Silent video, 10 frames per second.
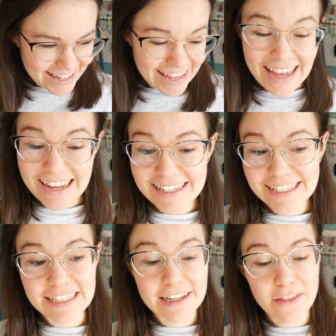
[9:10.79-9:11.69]
And
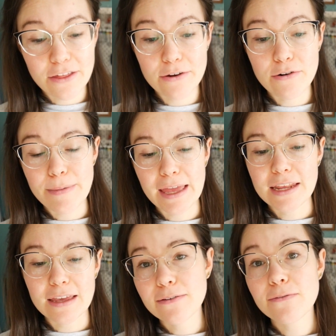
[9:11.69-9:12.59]
the
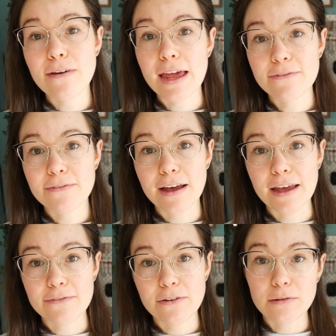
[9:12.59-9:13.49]
remaining
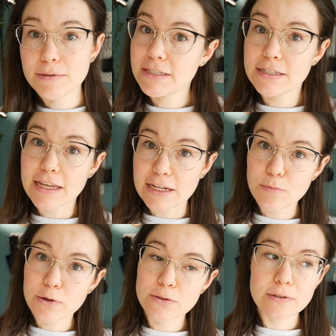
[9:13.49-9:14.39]
35 oil pastel
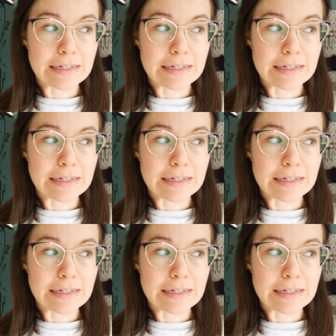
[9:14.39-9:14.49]
sketchbooks.